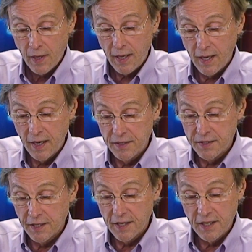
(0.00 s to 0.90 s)

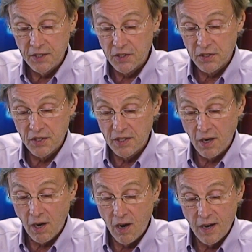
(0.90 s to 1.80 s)
And uh, he says that
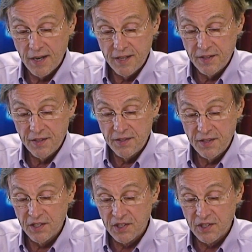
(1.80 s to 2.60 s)
all, uh, these